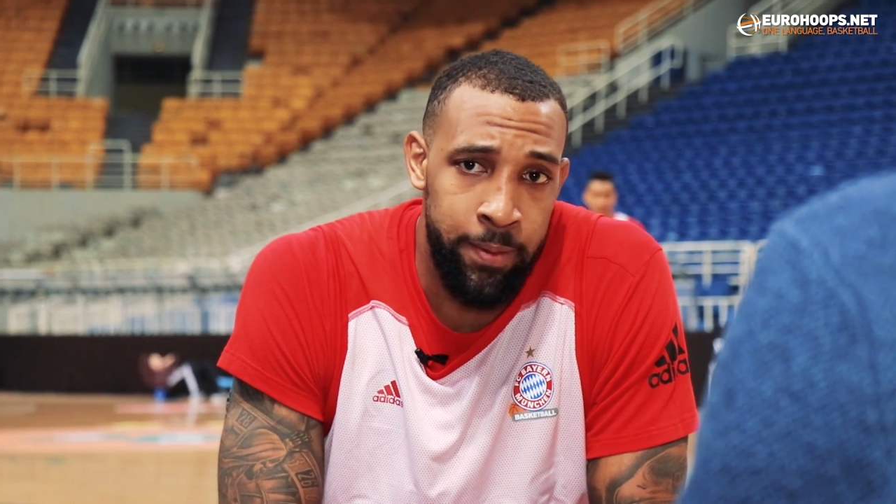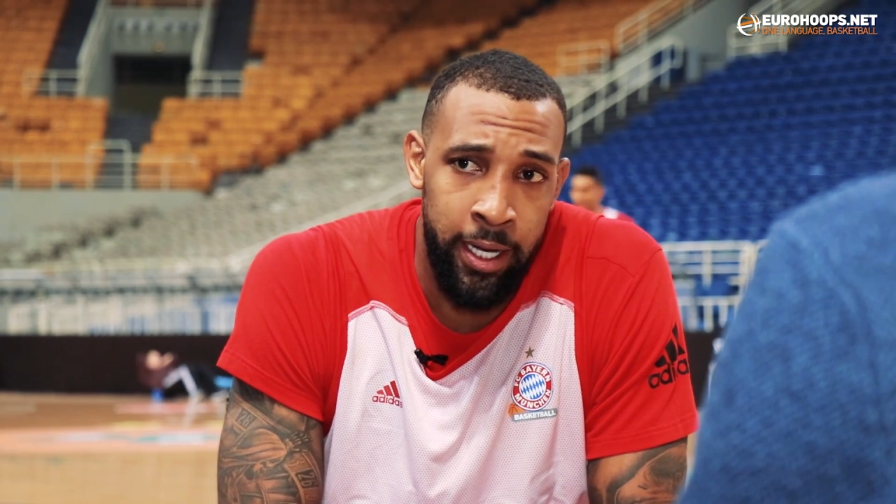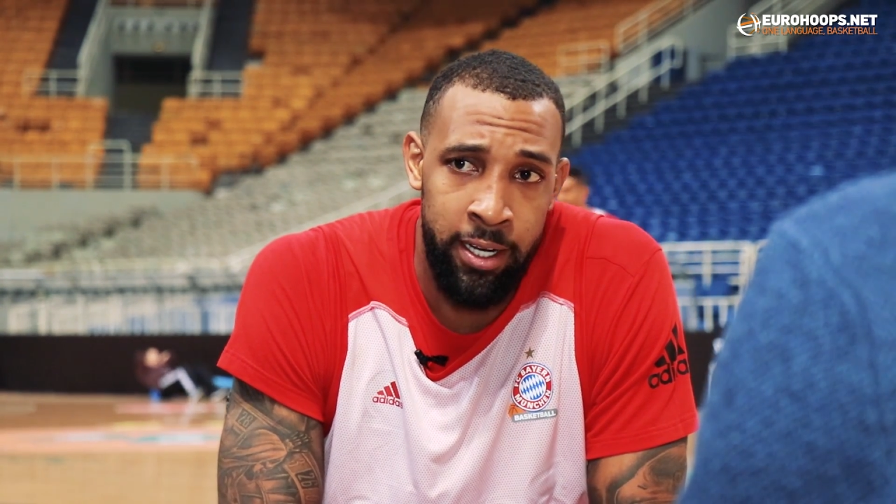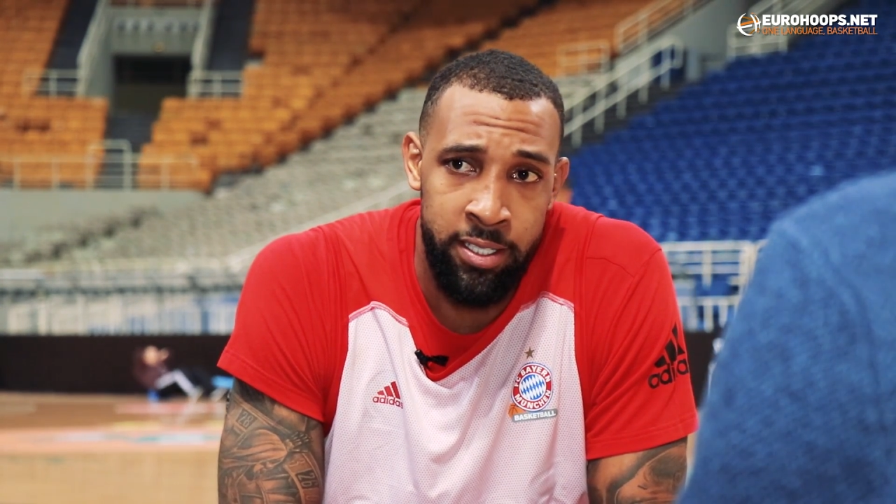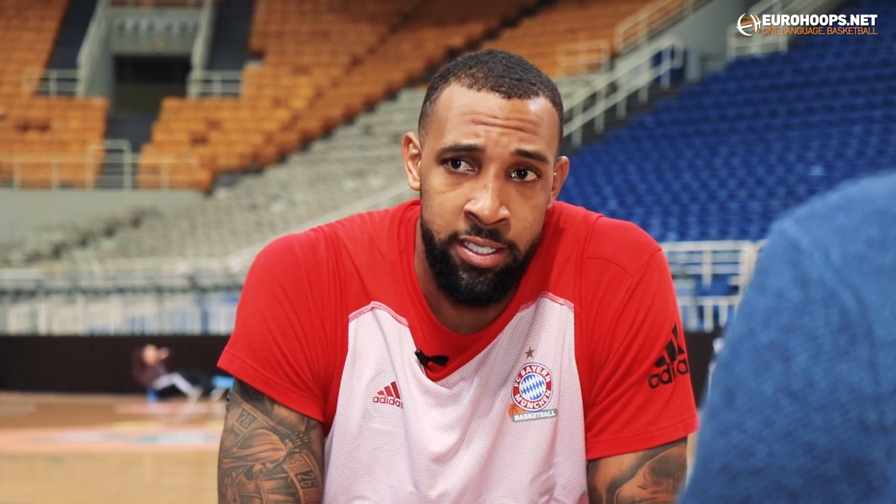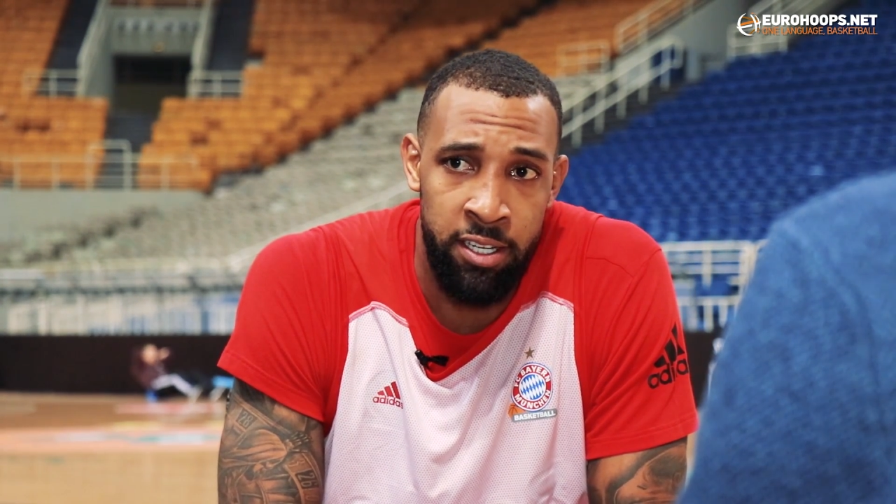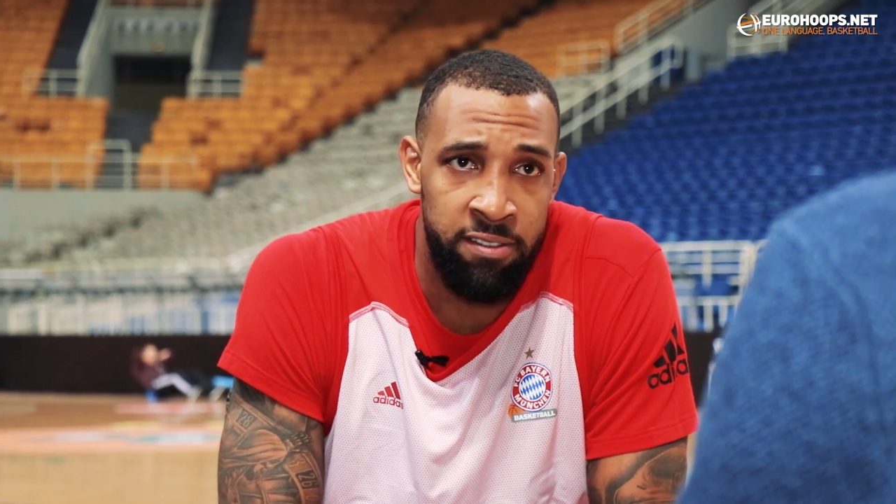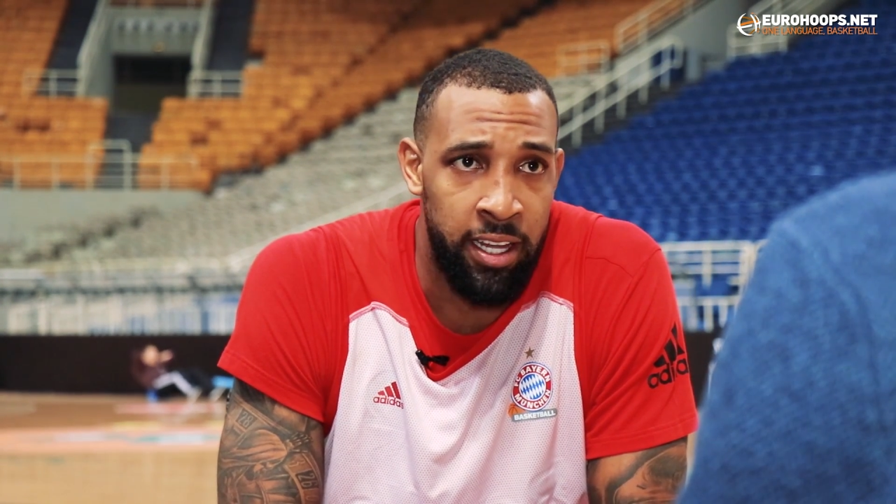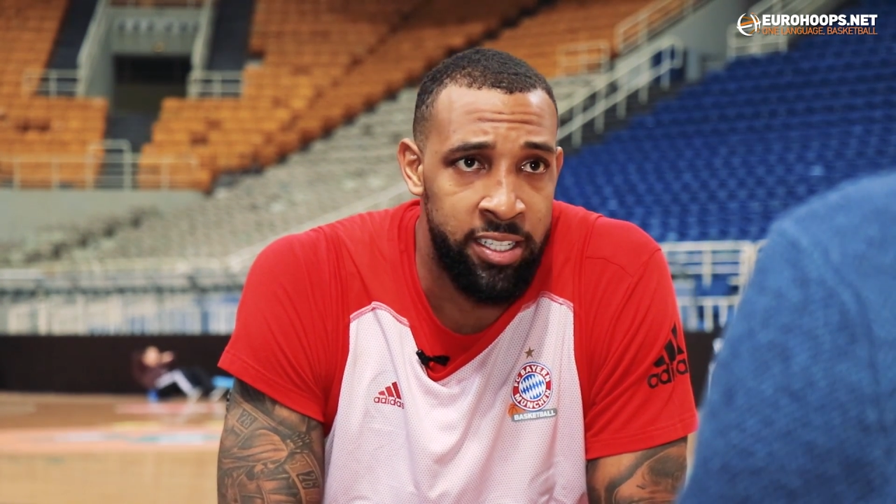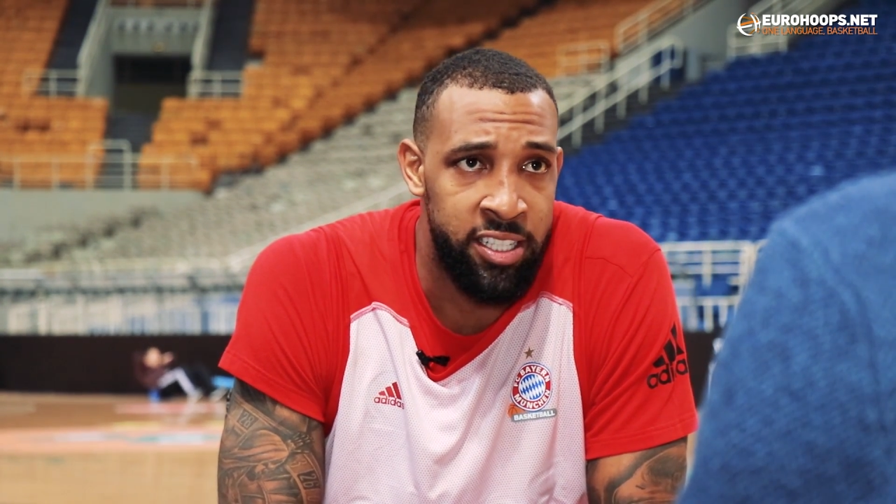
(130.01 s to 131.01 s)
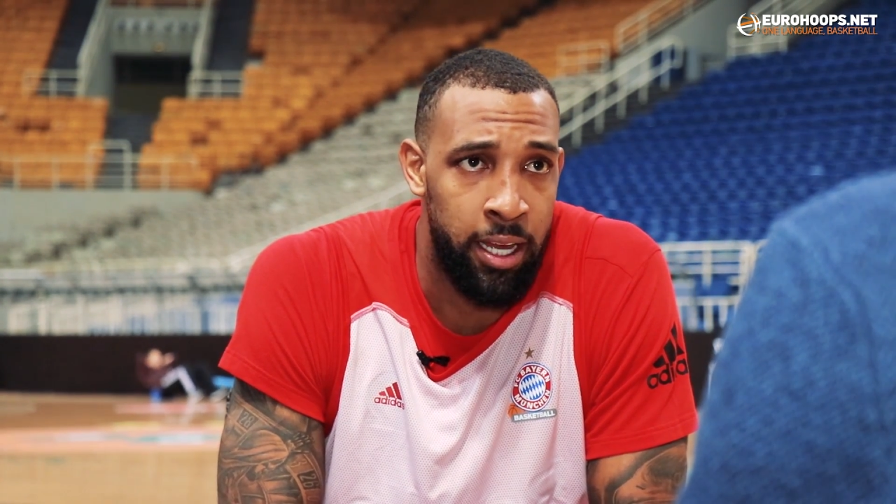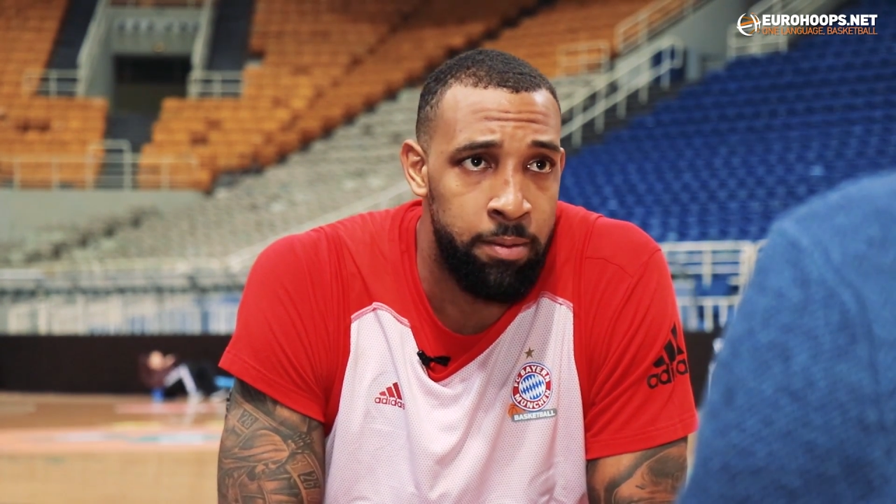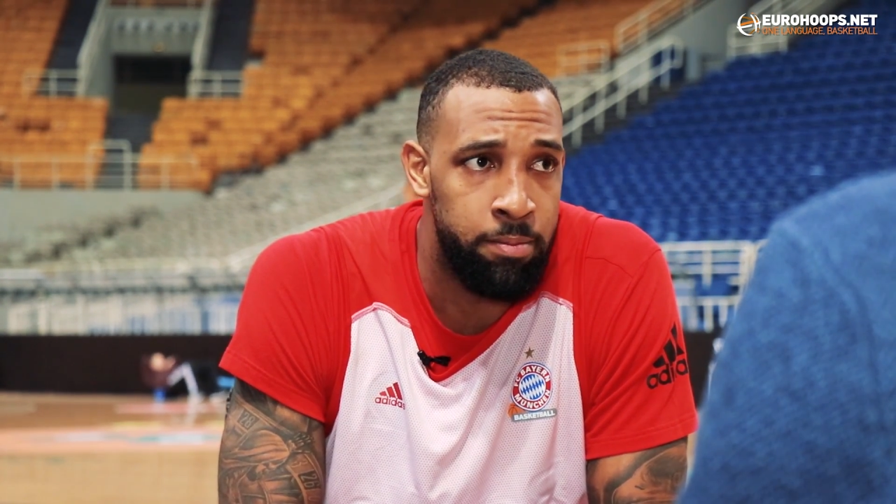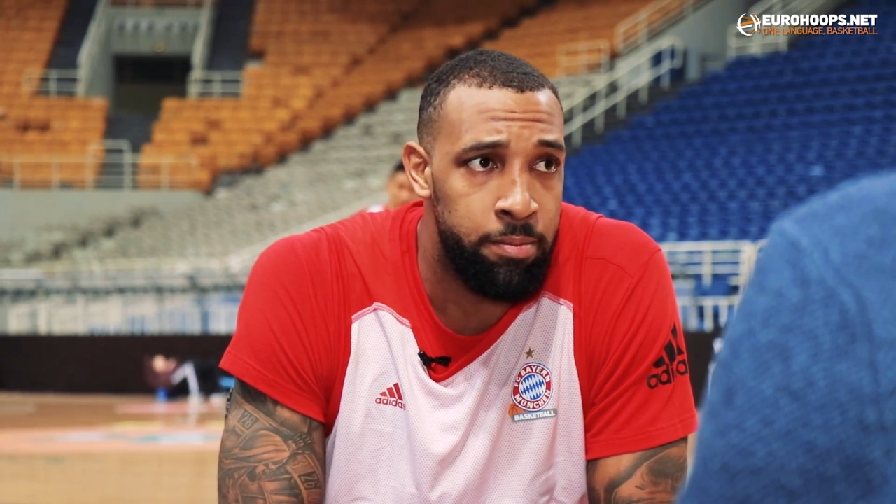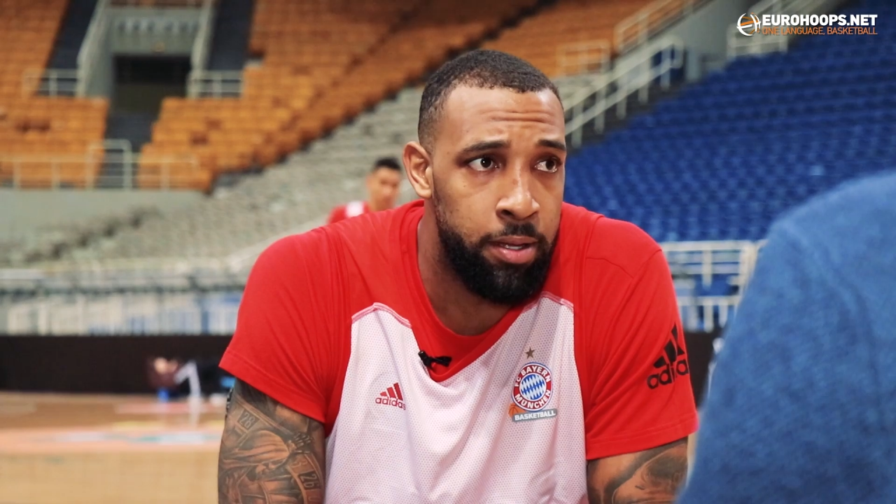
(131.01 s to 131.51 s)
Carries himself like a champ.